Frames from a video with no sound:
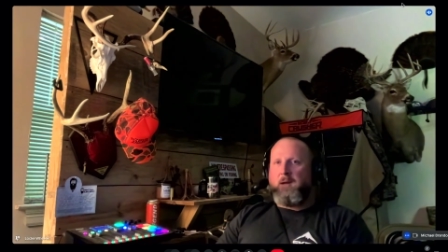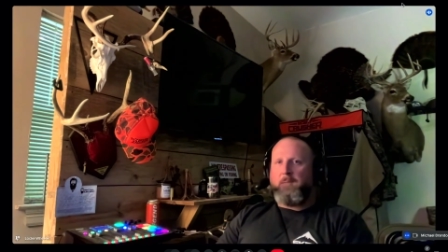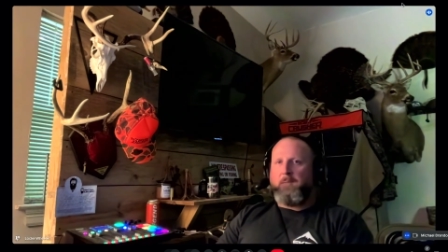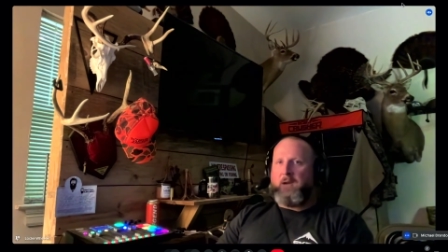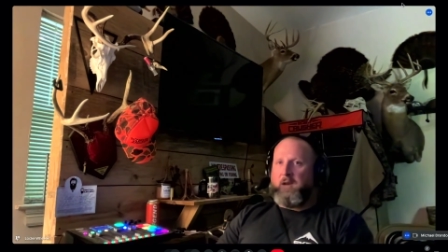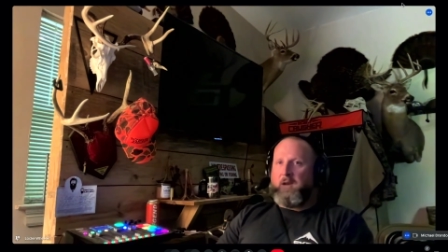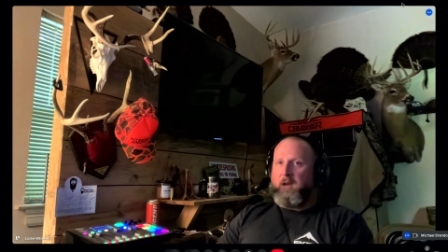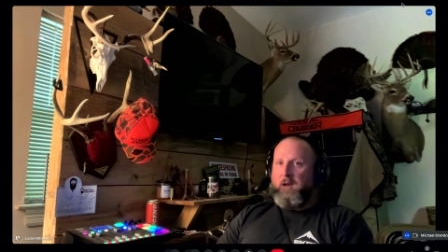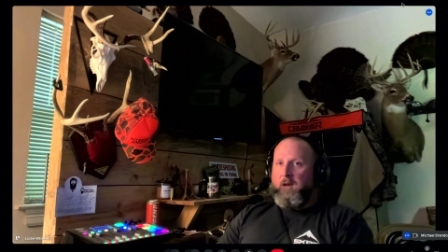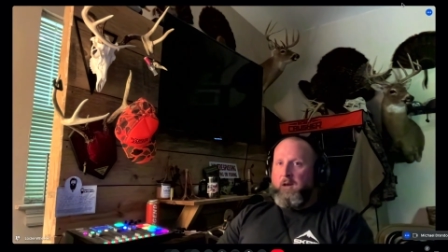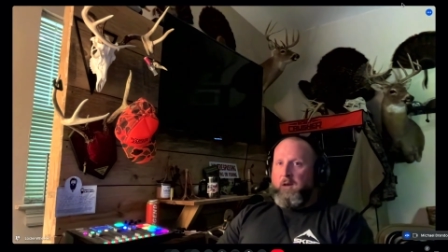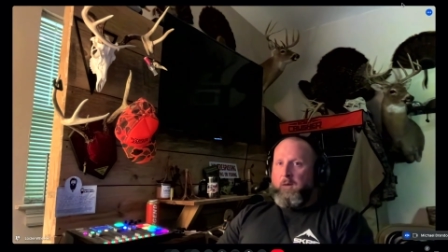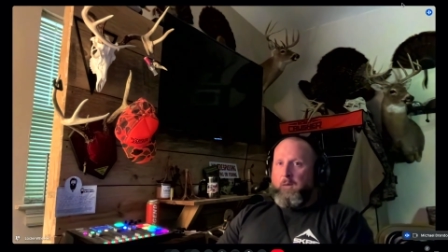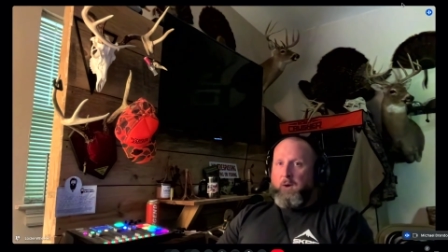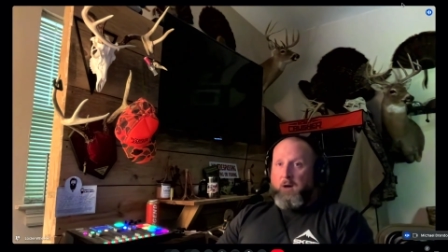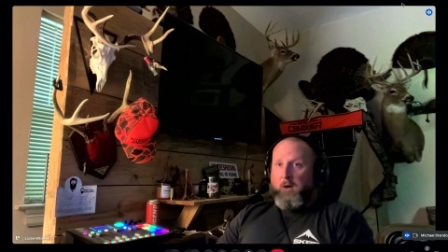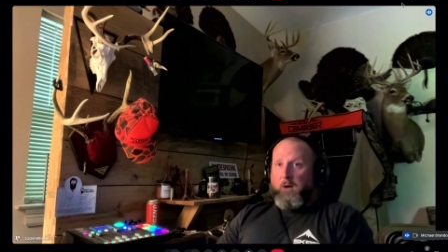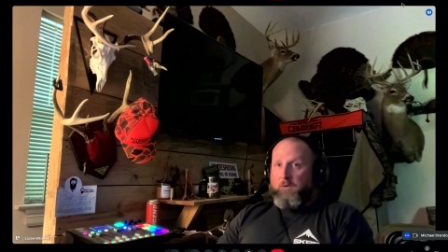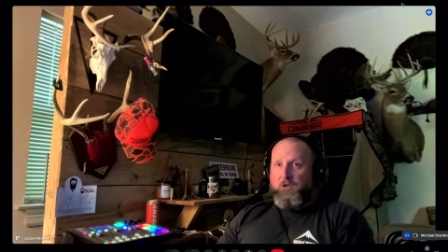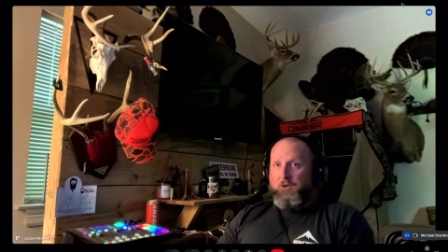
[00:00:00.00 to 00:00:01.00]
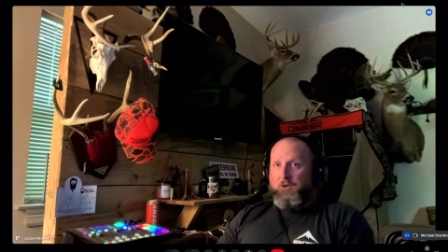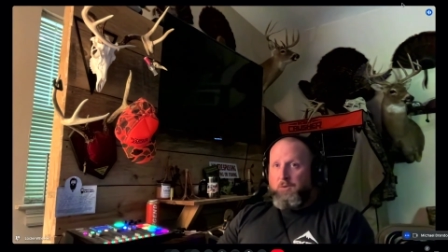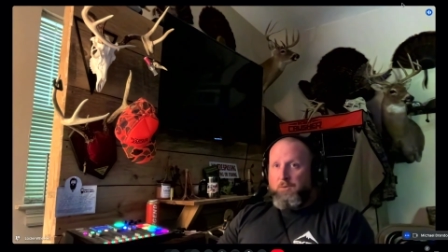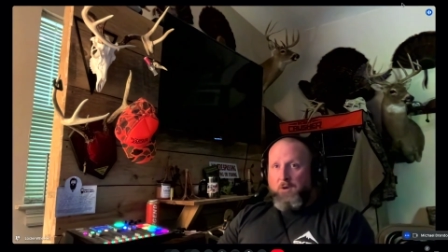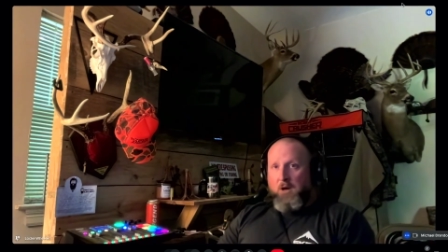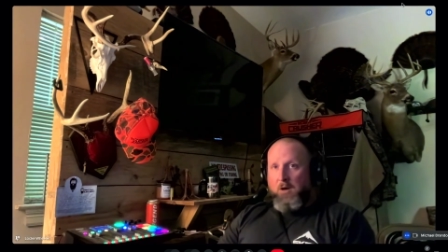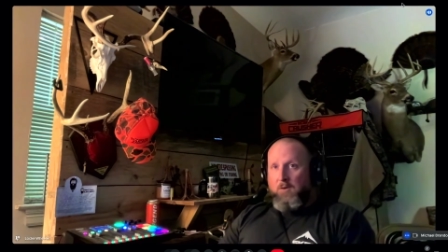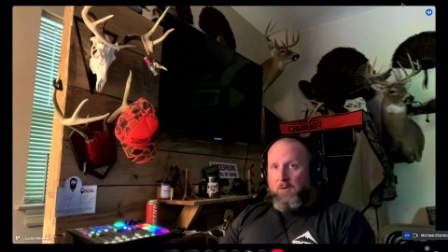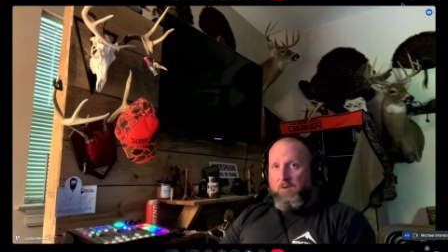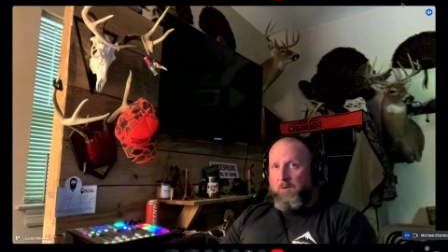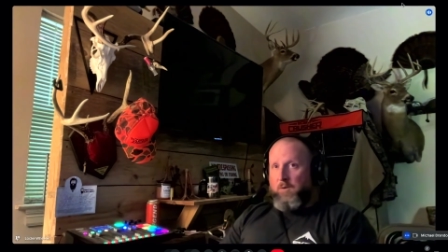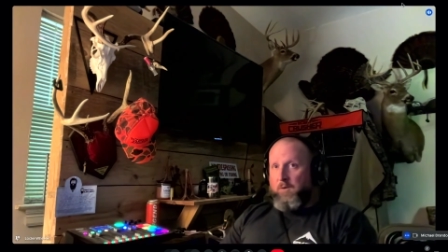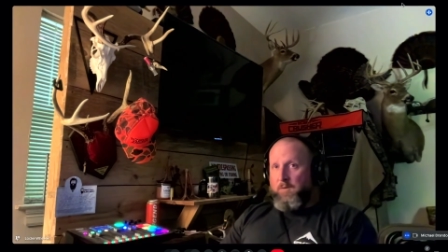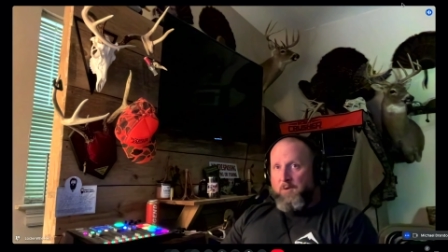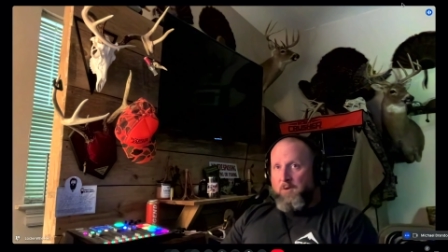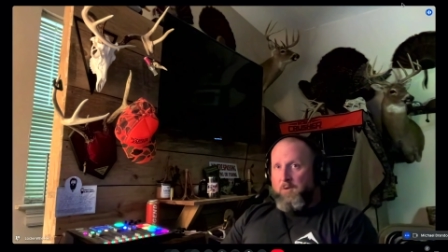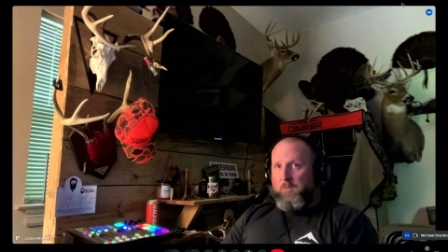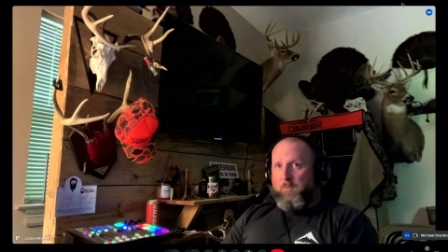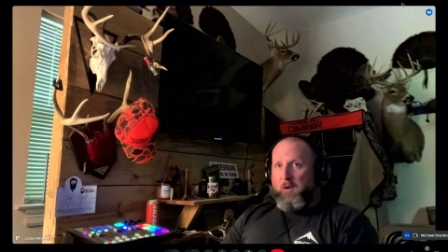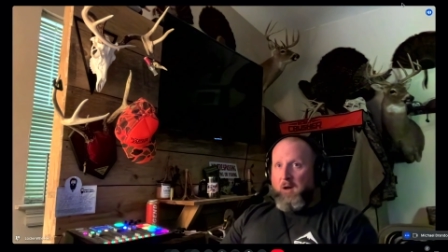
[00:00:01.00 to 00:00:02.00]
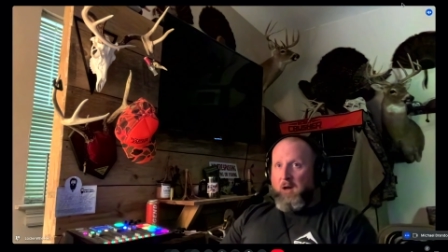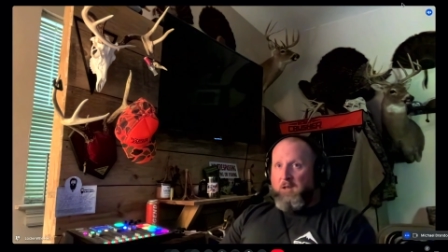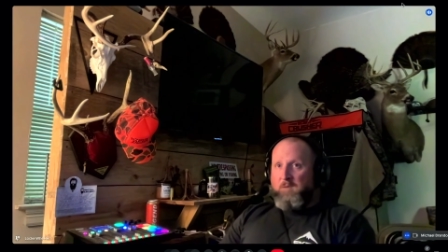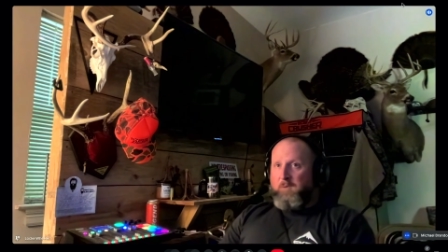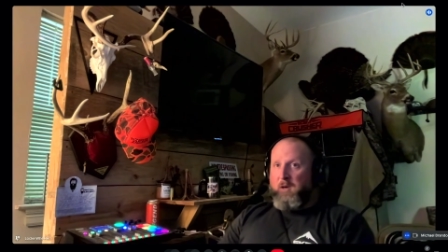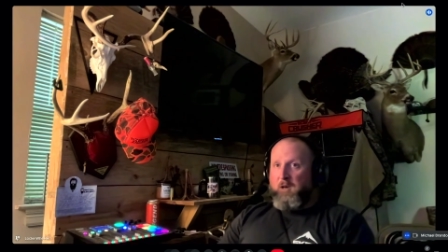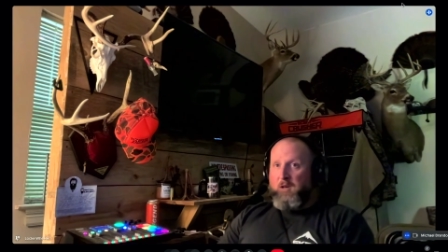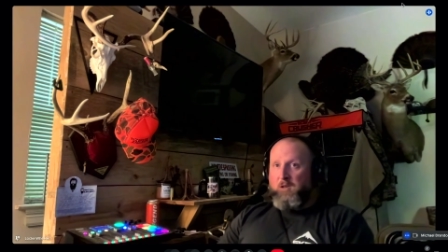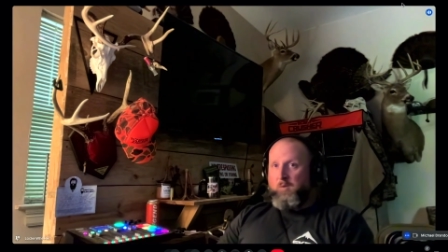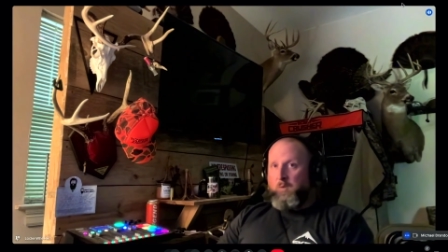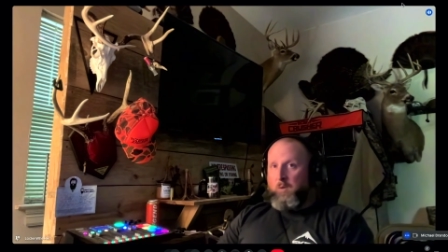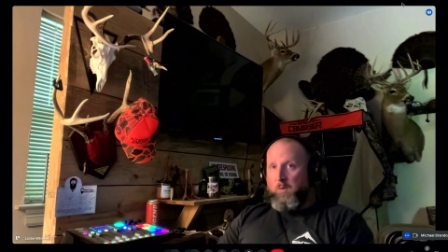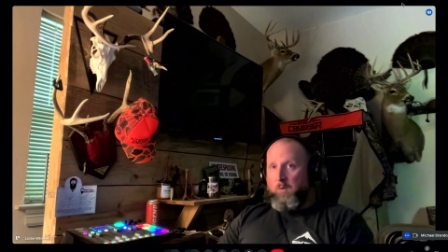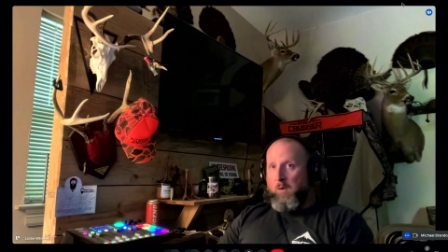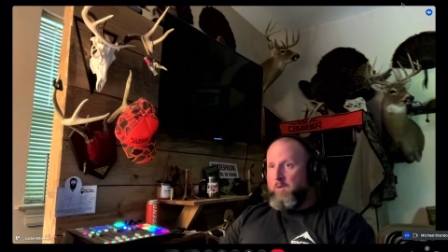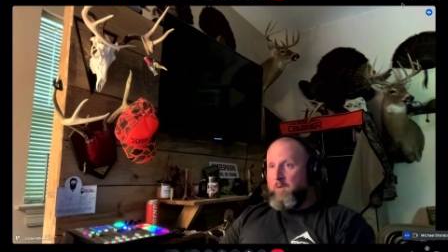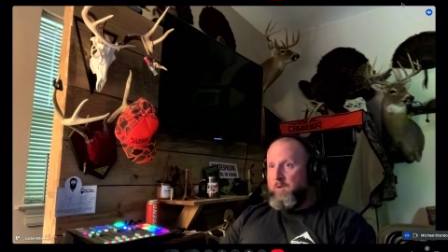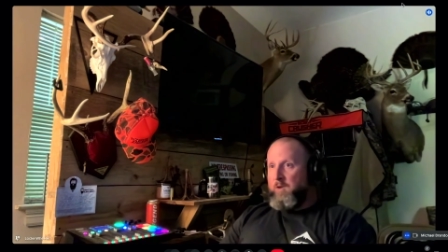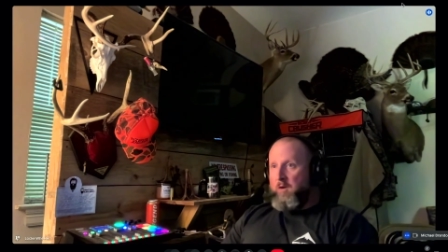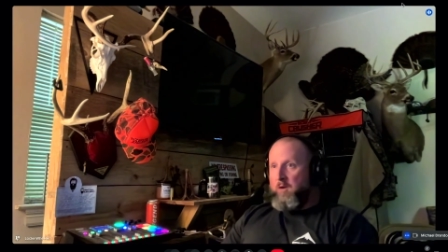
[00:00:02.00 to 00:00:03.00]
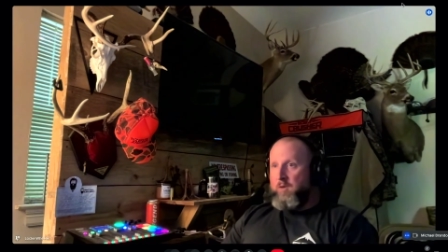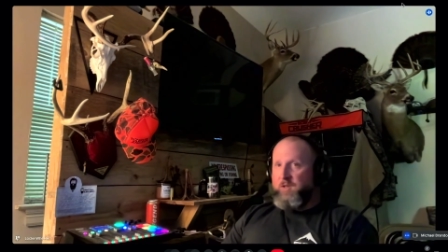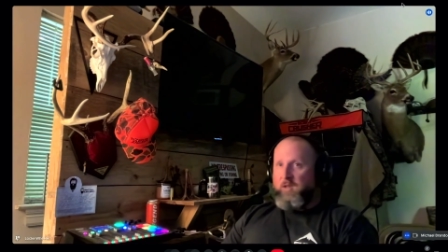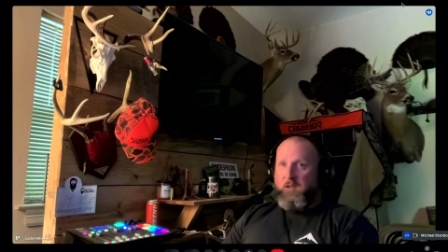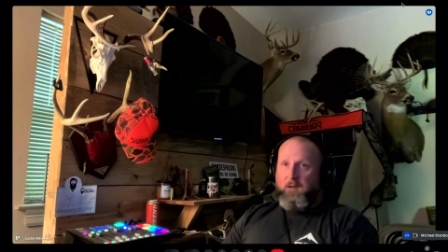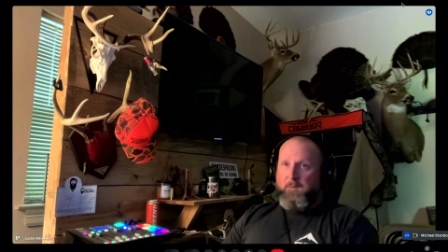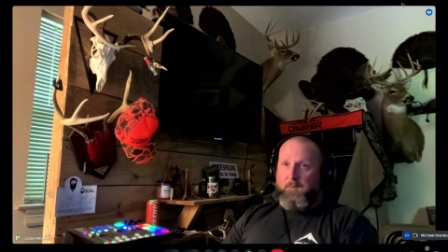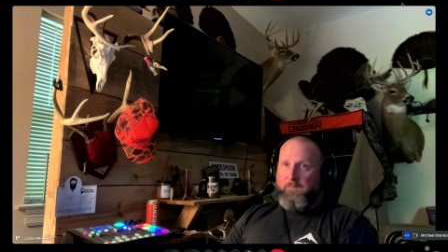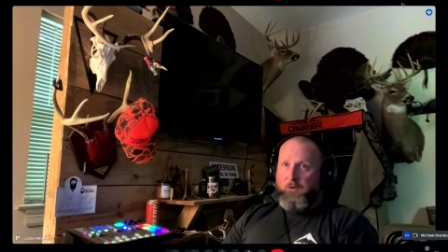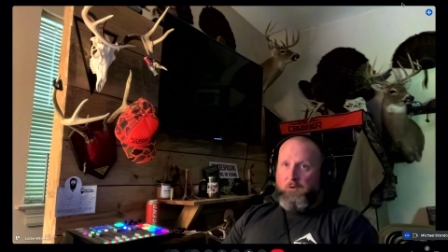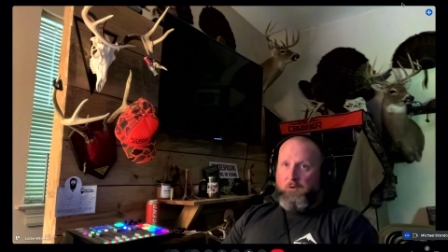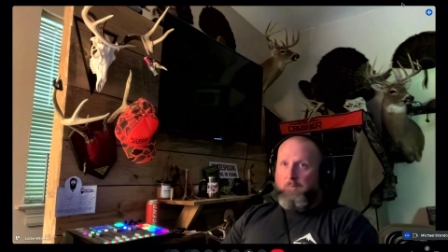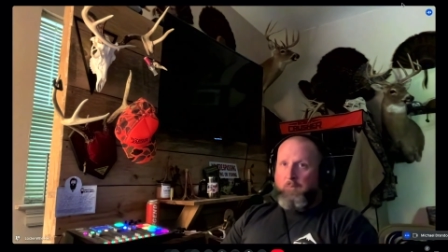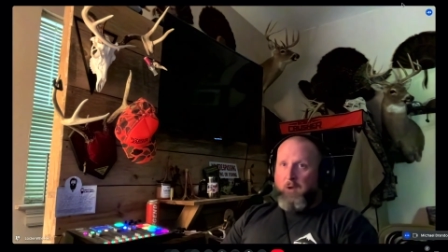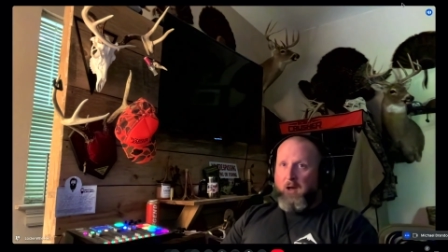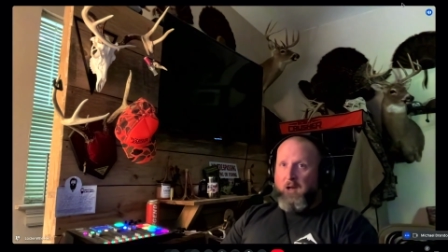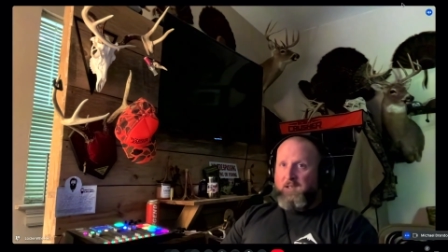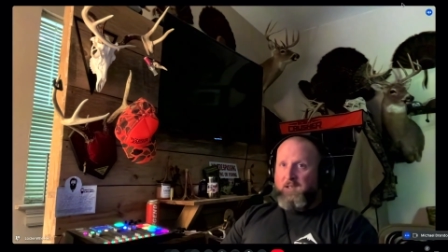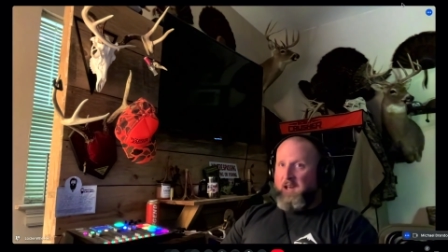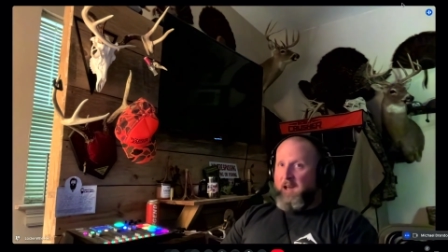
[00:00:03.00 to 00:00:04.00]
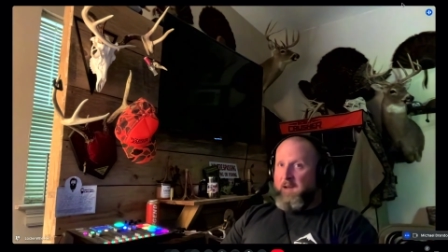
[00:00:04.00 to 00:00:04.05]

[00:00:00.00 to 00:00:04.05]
But we don't shoot does on the food plots because we want does in them food plots